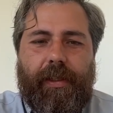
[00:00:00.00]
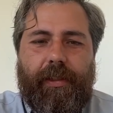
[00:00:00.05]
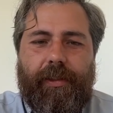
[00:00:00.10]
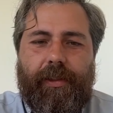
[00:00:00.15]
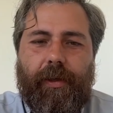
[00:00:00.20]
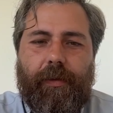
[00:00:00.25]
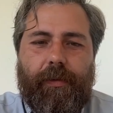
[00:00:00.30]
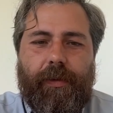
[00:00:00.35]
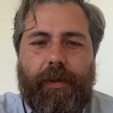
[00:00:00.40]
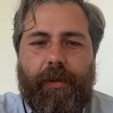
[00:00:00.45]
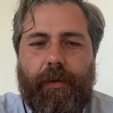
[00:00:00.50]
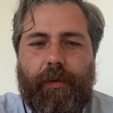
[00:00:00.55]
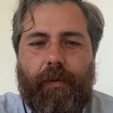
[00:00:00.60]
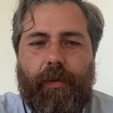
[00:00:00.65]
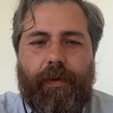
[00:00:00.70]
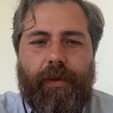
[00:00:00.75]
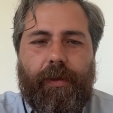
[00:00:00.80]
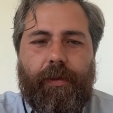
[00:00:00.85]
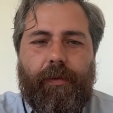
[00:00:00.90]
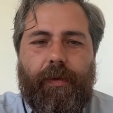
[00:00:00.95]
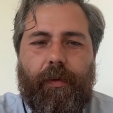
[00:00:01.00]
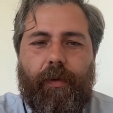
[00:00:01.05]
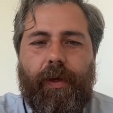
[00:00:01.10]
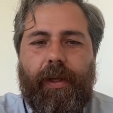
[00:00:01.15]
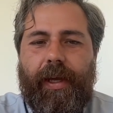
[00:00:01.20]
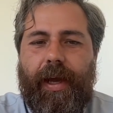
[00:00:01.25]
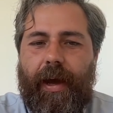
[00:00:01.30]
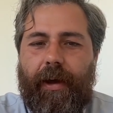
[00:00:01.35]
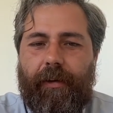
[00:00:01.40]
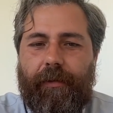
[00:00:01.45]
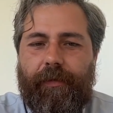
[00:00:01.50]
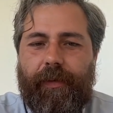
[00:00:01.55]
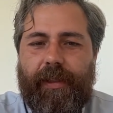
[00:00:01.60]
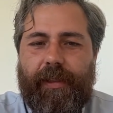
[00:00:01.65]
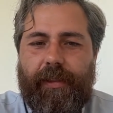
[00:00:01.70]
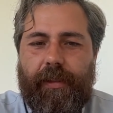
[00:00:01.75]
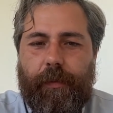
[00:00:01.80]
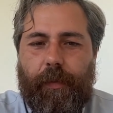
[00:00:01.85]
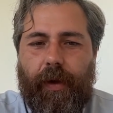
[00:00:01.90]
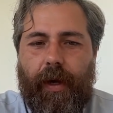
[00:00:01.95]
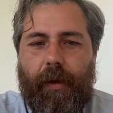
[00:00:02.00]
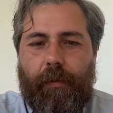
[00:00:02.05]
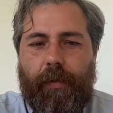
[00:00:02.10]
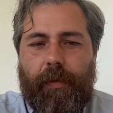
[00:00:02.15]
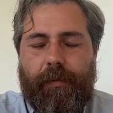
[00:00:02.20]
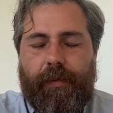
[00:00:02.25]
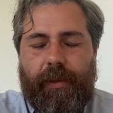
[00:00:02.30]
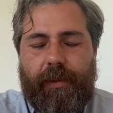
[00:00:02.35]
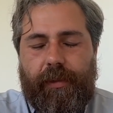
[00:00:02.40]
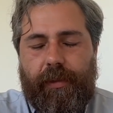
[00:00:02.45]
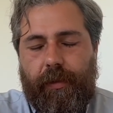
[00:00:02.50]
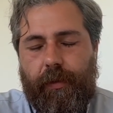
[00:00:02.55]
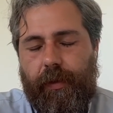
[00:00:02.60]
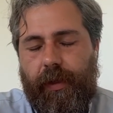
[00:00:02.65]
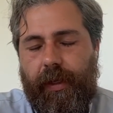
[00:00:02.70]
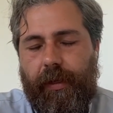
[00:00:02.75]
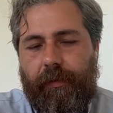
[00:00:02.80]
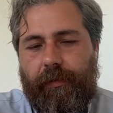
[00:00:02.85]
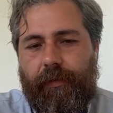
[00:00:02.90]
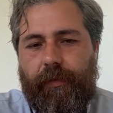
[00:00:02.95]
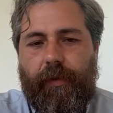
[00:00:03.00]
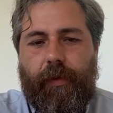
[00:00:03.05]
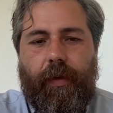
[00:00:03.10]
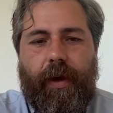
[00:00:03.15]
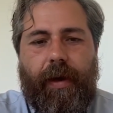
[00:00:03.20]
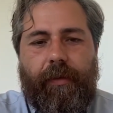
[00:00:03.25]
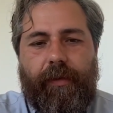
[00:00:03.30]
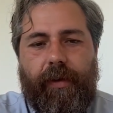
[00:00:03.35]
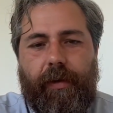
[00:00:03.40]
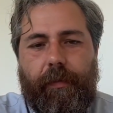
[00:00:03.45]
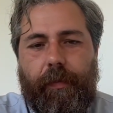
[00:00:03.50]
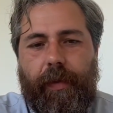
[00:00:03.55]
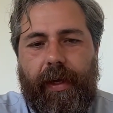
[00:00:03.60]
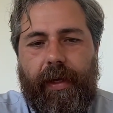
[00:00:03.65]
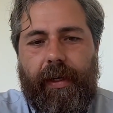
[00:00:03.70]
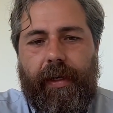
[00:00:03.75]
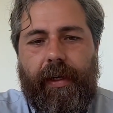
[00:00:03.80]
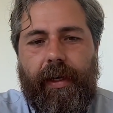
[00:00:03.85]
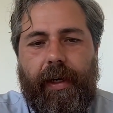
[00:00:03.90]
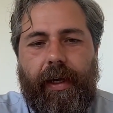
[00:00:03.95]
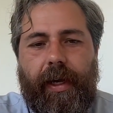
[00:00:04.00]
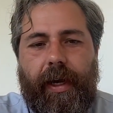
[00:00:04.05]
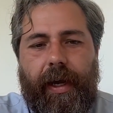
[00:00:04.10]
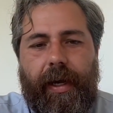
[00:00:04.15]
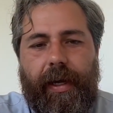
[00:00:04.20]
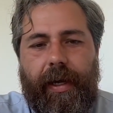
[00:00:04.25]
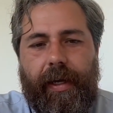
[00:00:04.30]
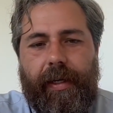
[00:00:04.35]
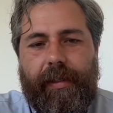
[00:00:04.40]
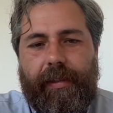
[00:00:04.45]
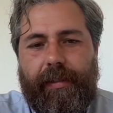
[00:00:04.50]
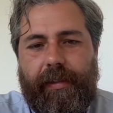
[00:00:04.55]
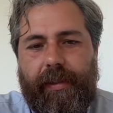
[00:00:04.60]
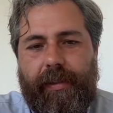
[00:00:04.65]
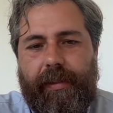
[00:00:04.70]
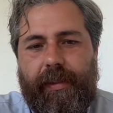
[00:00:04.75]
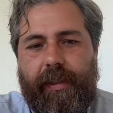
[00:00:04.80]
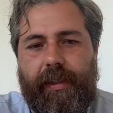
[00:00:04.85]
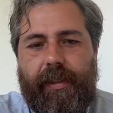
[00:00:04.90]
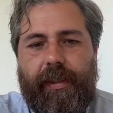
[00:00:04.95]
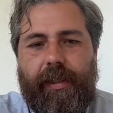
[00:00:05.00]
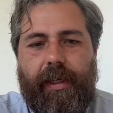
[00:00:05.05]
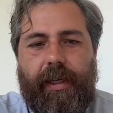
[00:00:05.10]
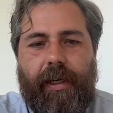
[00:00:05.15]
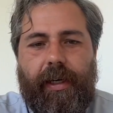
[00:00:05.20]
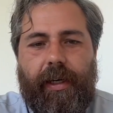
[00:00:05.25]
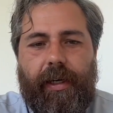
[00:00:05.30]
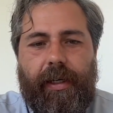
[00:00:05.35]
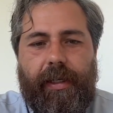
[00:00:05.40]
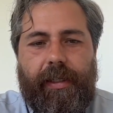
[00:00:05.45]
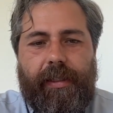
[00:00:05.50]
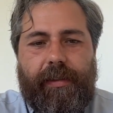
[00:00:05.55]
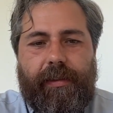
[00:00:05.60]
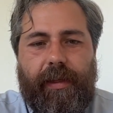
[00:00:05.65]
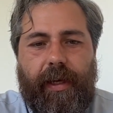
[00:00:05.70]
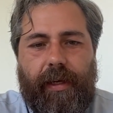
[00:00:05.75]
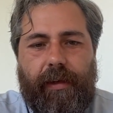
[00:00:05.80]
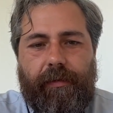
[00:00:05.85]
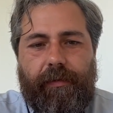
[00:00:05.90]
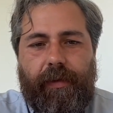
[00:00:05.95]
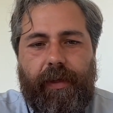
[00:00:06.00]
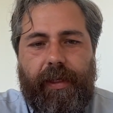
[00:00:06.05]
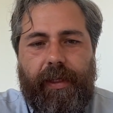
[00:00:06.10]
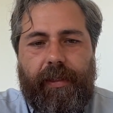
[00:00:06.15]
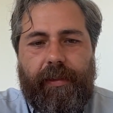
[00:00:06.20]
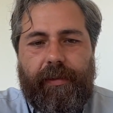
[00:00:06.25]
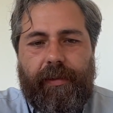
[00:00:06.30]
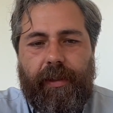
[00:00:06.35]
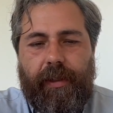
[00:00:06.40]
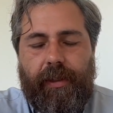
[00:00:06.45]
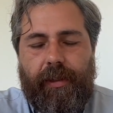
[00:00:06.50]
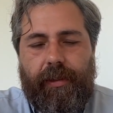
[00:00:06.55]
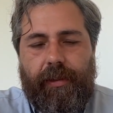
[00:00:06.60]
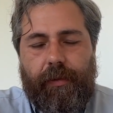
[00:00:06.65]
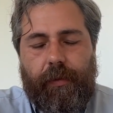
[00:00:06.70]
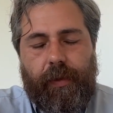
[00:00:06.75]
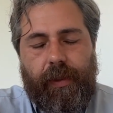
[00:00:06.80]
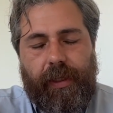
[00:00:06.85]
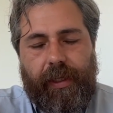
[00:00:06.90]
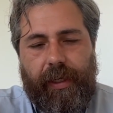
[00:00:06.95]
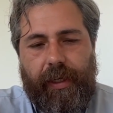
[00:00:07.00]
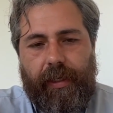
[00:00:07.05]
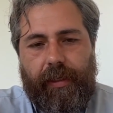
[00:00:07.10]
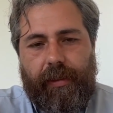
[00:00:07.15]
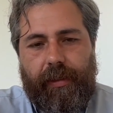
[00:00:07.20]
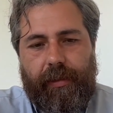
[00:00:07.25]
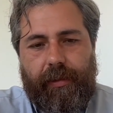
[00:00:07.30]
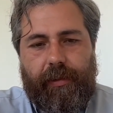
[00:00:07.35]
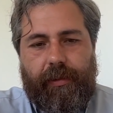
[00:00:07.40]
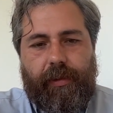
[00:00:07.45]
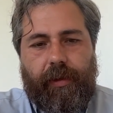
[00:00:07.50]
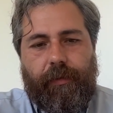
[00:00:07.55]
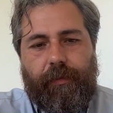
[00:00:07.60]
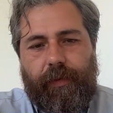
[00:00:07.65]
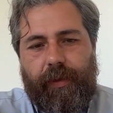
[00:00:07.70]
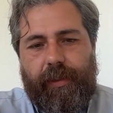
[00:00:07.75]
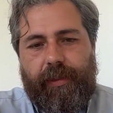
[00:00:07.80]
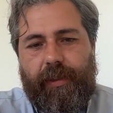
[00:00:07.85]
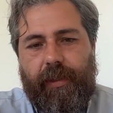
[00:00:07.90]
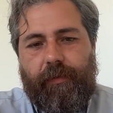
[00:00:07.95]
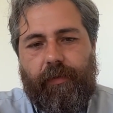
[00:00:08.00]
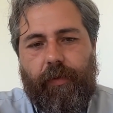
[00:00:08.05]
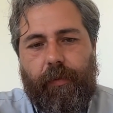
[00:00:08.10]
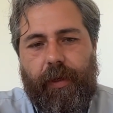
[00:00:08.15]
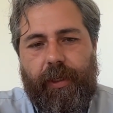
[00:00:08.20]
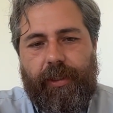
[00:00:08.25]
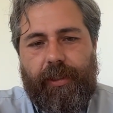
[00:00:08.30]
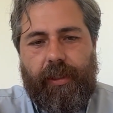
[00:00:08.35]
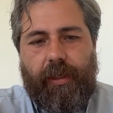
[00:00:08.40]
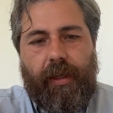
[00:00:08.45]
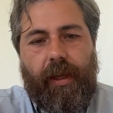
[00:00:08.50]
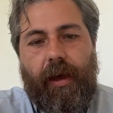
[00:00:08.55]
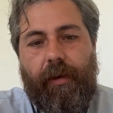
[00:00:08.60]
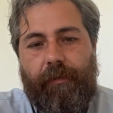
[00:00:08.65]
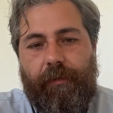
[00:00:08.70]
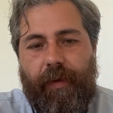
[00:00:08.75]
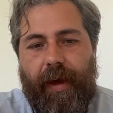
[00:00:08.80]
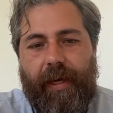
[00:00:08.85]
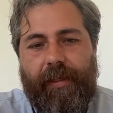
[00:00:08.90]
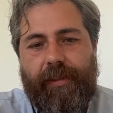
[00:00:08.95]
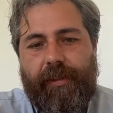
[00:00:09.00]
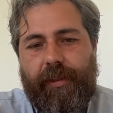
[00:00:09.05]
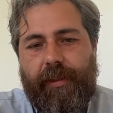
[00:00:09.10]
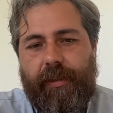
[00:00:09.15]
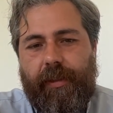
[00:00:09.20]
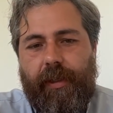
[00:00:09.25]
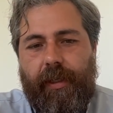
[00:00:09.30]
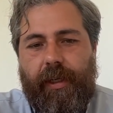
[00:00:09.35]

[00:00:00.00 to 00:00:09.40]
don't know you know really how to fix the problems, and so if you have an embedded AI assistant uh, inside of Lens, you really get surfaced information a lot faster,